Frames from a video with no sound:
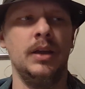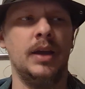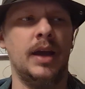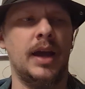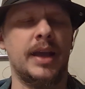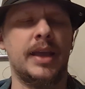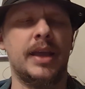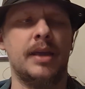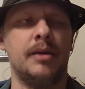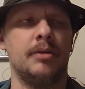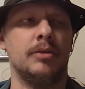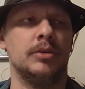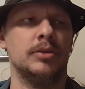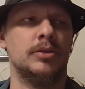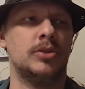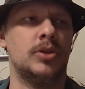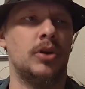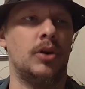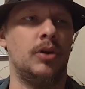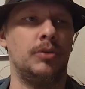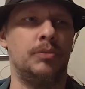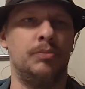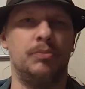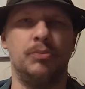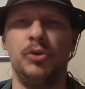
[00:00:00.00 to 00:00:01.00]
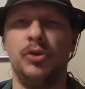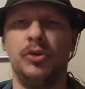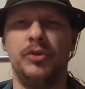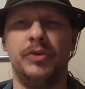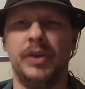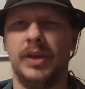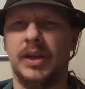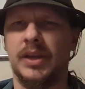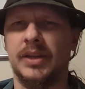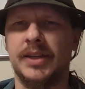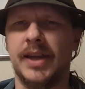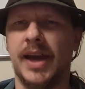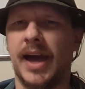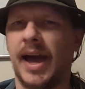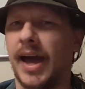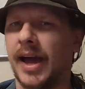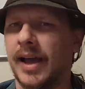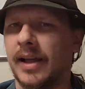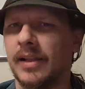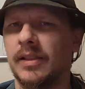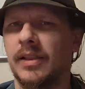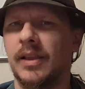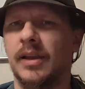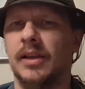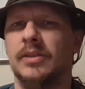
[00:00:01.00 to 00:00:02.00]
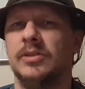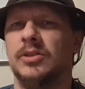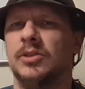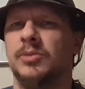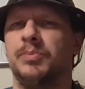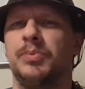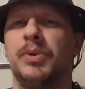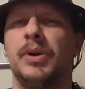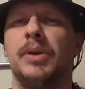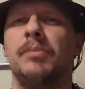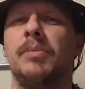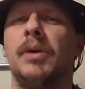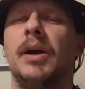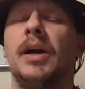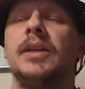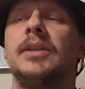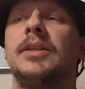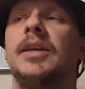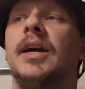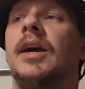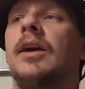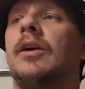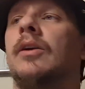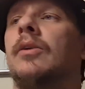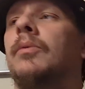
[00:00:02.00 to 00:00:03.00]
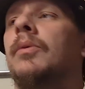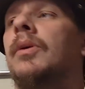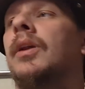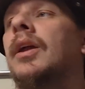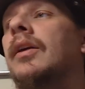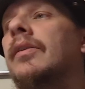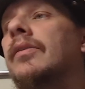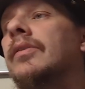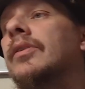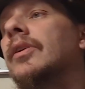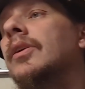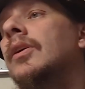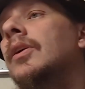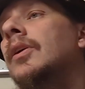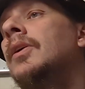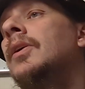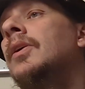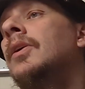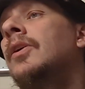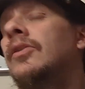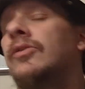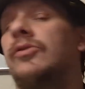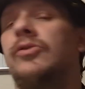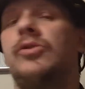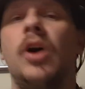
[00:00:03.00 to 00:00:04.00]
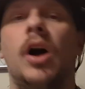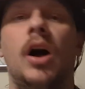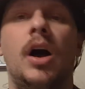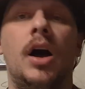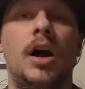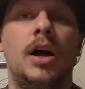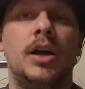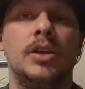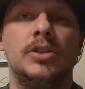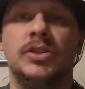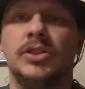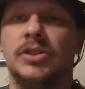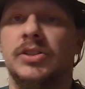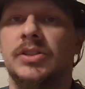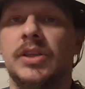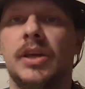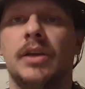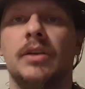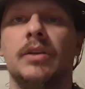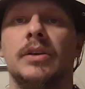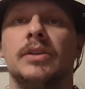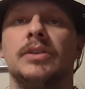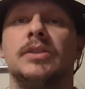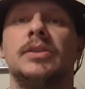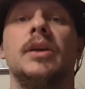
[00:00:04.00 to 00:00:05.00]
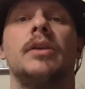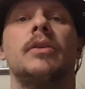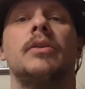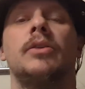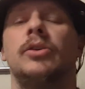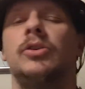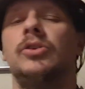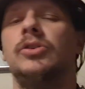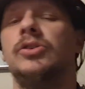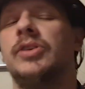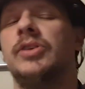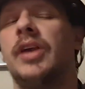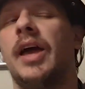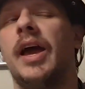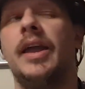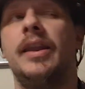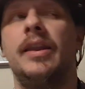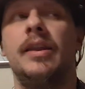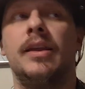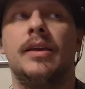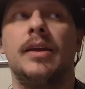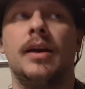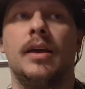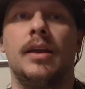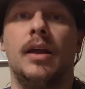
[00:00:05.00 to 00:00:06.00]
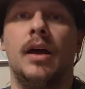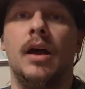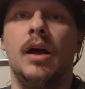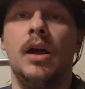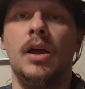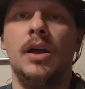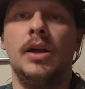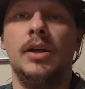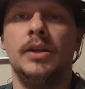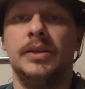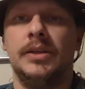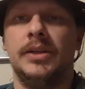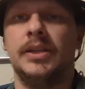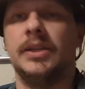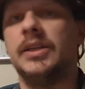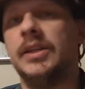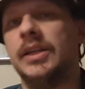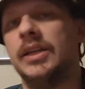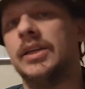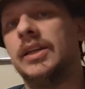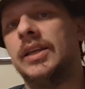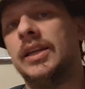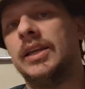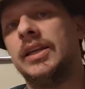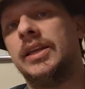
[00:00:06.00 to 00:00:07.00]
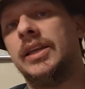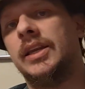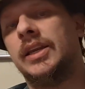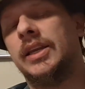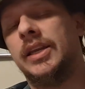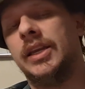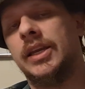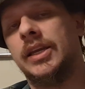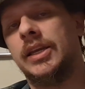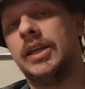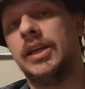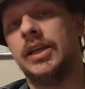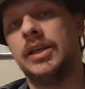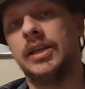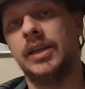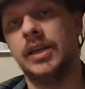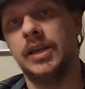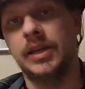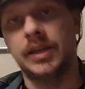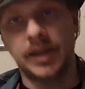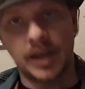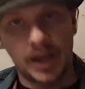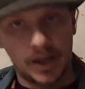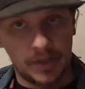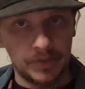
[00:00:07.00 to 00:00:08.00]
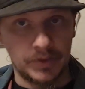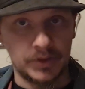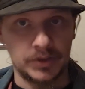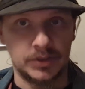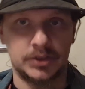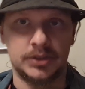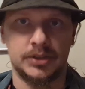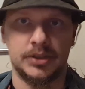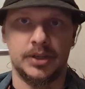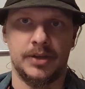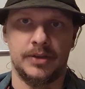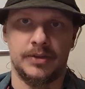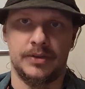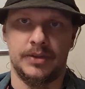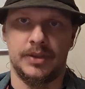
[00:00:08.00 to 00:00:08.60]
I can't remember what it's called, moving attack, like spring by attack or whatever, dodge, etc., etc. You just had to kind of tick, tick, tick, tick, tick, tick, tick down this